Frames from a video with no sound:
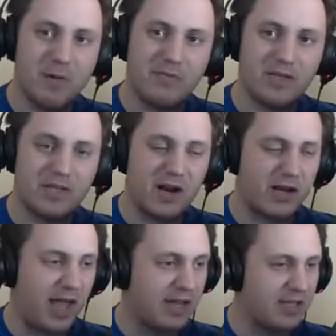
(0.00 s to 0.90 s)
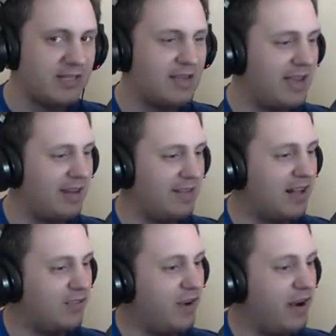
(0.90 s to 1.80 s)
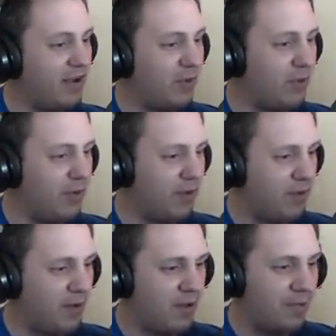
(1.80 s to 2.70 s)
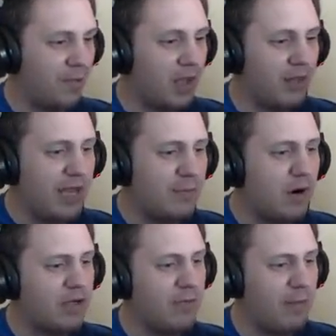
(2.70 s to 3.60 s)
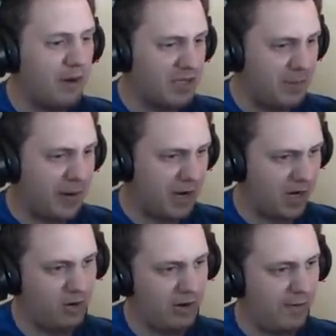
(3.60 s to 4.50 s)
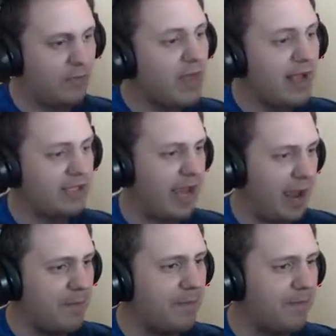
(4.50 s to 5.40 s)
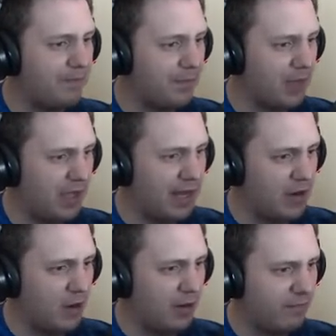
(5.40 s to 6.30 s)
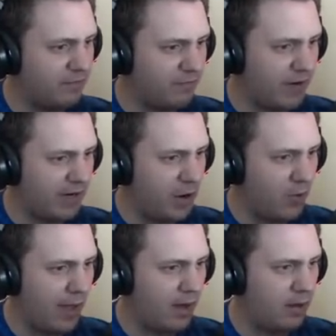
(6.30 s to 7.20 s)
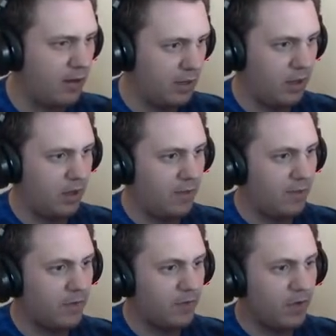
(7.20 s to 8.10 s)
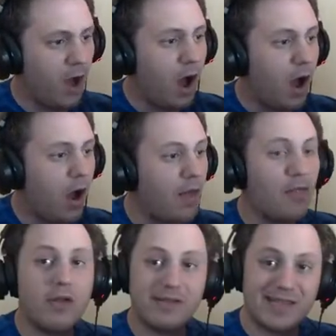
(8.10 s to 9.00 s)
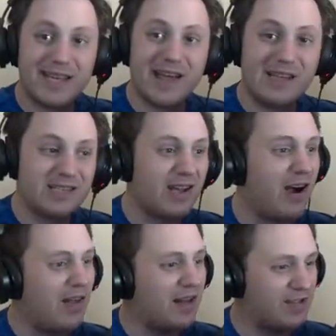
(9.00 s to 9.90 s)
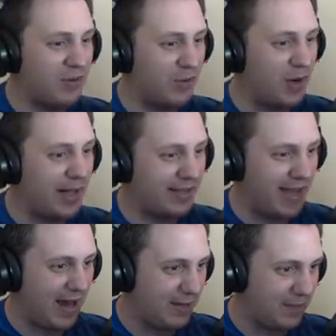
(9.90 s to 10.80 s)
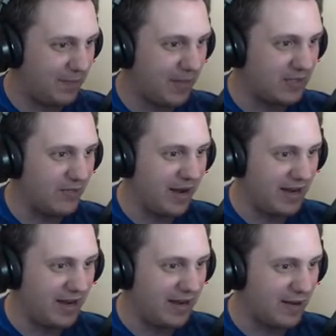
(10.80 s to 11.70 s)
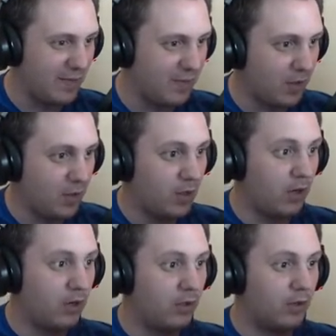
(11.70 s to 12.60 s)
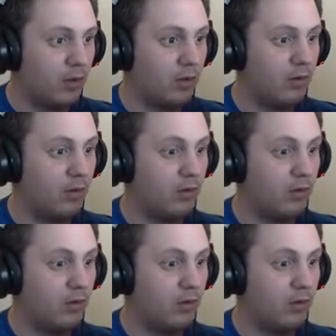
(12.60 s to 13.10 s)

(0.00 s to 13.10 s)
of the staircase. That's neat. That's very cool. Landmarks and memories appear in green. Thanks, game. I didn't already freaking know that. Oh, and see, that's oh, that's cool. I like that. That's very neat. that?